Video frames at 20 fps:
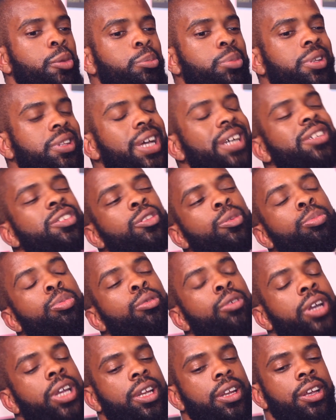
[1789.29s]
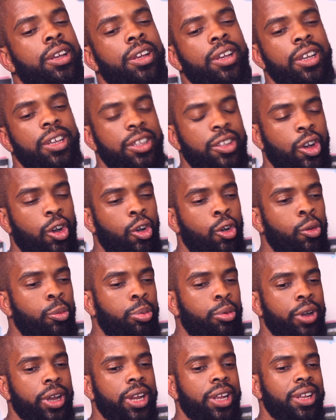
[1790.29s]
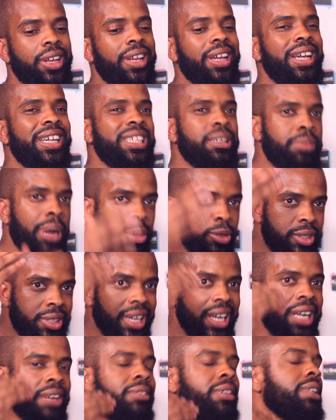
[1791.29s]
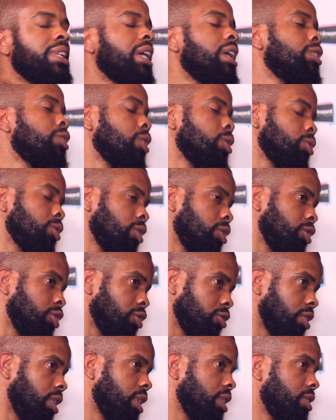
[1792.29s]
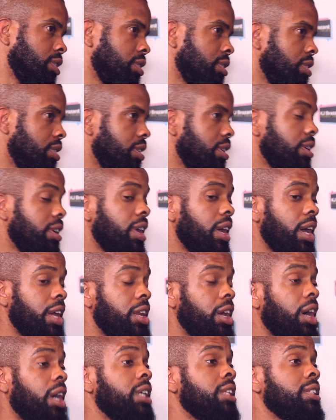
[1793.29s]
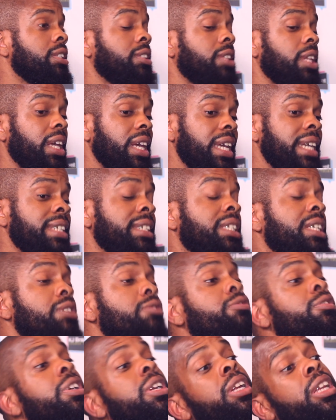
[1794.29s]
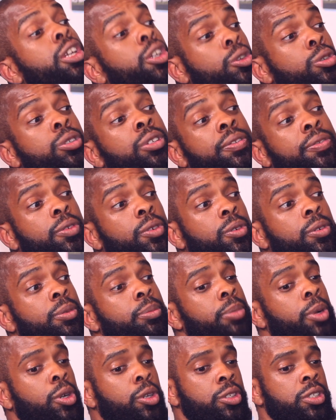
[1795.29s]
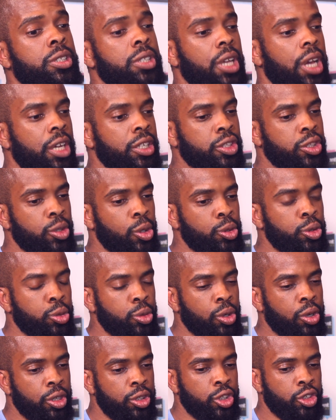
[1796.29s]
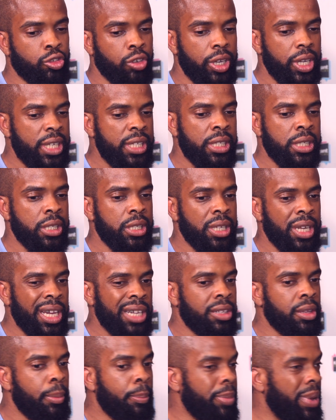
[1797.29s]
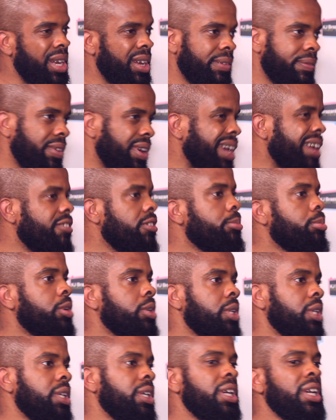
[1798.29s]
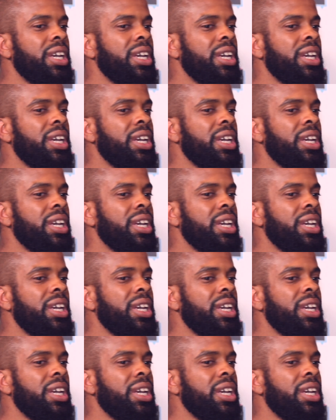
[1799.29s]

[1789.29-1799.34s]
But that's the point. The whole point is about tearing down those constructs. and understand, is it really useful? Because a social construct isn't there to benefit everybody.